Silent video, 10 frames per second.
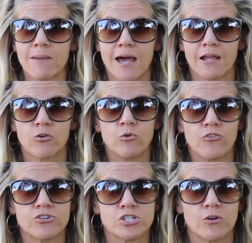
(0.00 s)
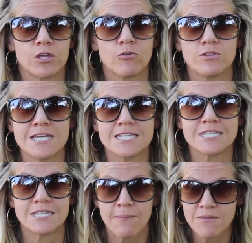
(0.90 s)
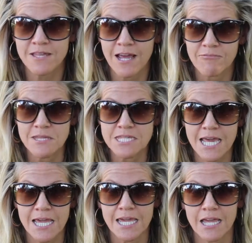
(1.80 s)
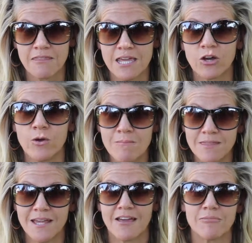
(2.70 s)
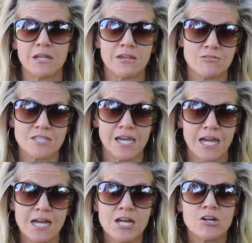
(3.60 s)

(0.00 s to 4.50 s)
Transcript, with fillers: be kind of cool to show you the steps that I've been taking and the equipment that I've been using